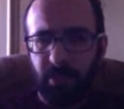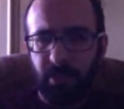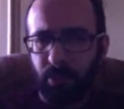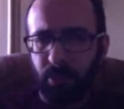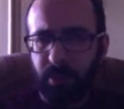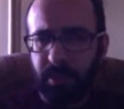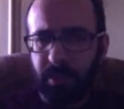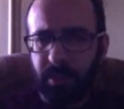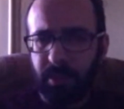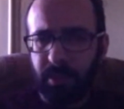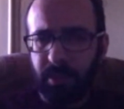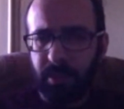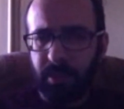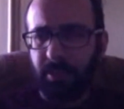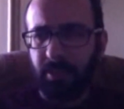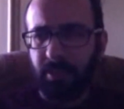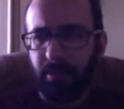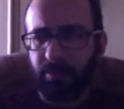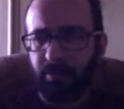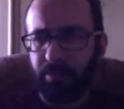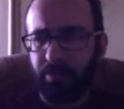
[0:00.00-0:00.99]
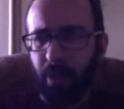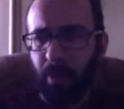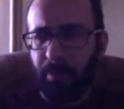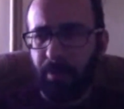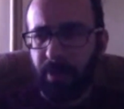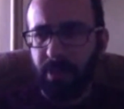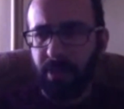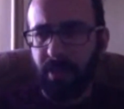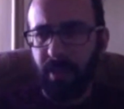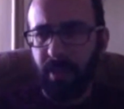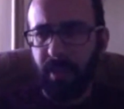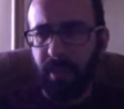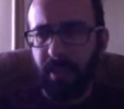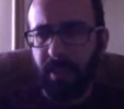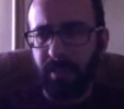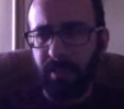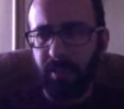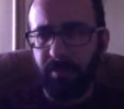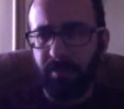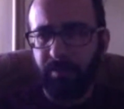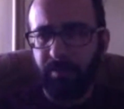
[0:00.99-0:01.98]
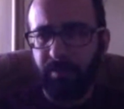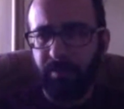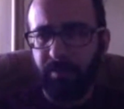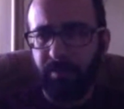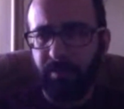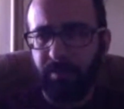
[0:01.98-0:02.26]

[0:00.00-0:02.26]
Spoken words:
look at pop sci